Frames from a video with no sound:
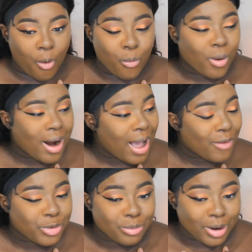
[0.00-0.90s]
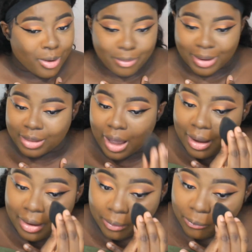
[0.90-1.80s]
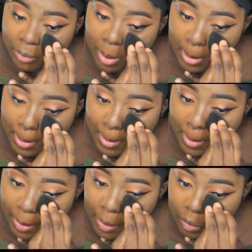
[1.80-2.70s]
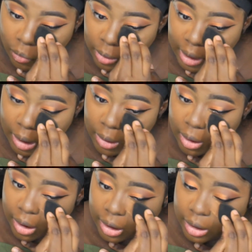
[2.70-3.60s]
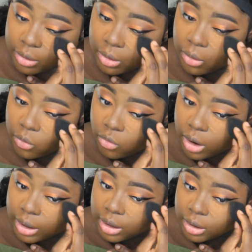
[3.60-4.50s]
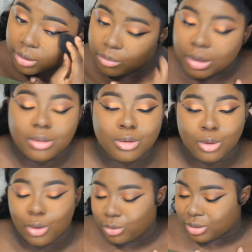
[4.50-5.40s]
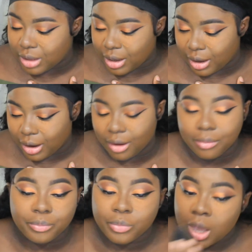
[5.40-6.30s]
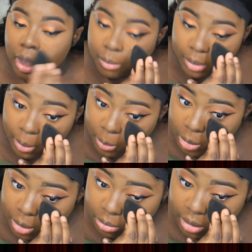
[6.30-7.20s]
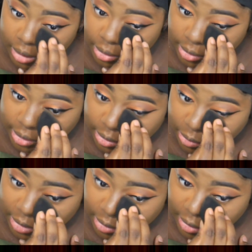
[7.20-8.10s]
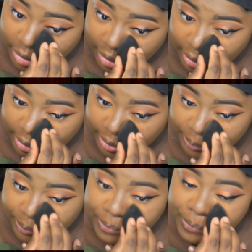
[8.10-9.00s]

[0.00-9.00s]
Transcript: where have you been all my life? Now I know I can commit to the whole thing, but I won't commit until this one is done.